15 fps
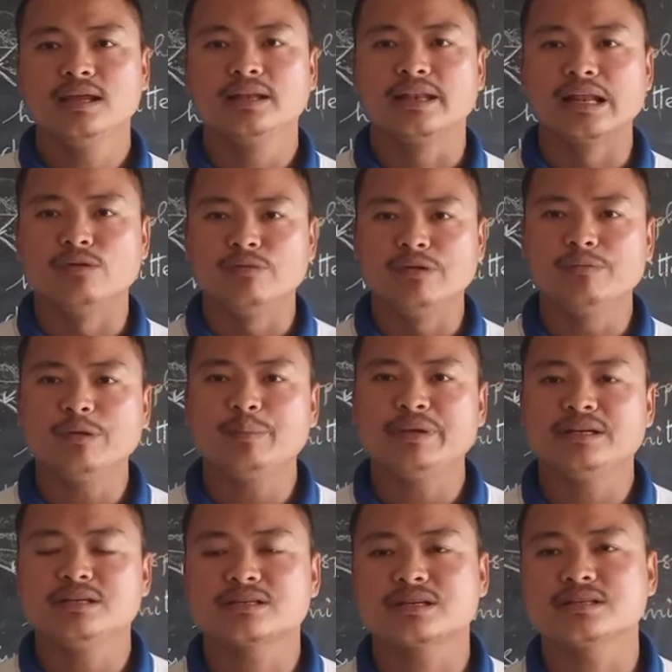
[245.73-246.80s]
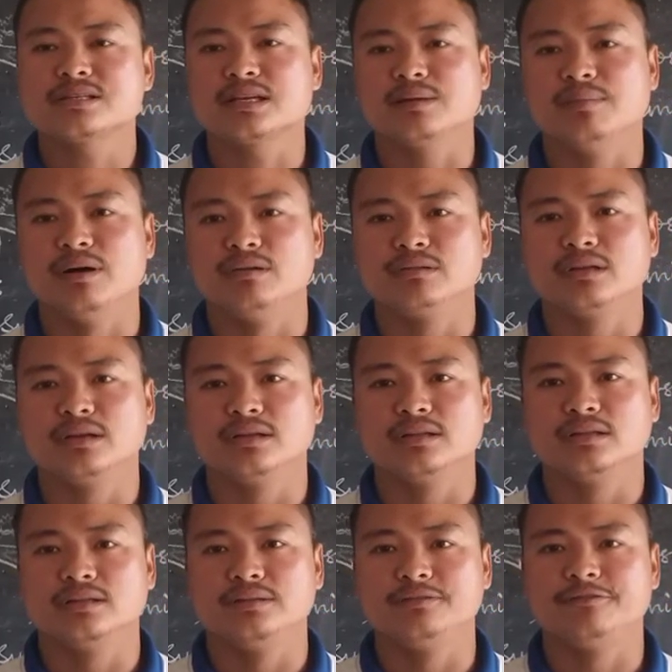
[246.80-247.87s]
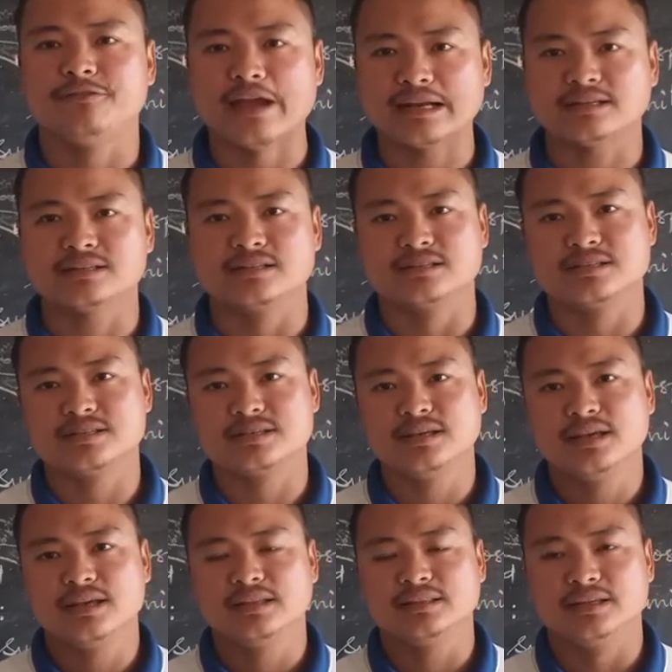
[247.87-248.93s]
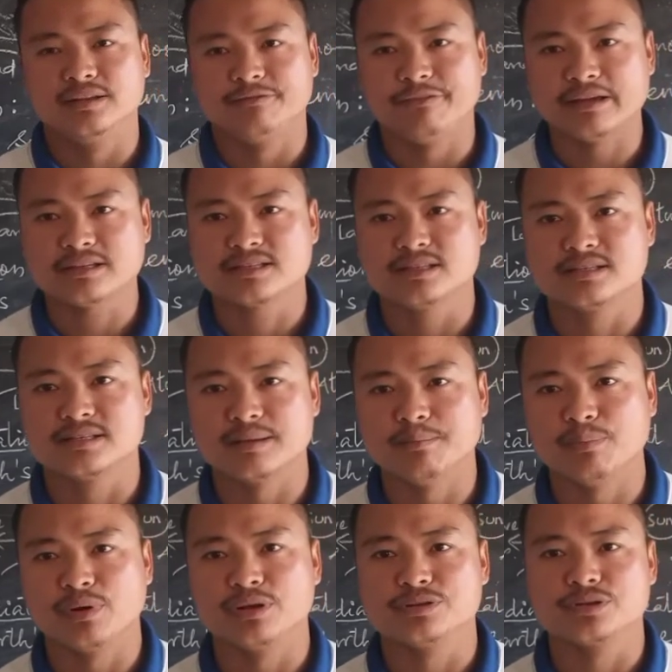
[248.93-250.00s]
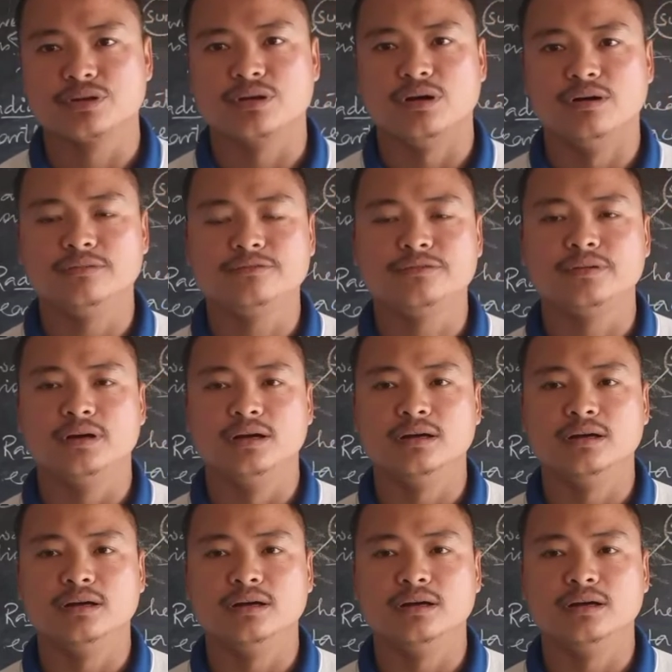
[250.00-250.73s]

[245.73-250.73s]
Now we will be discussing about the factors that affects the temperature of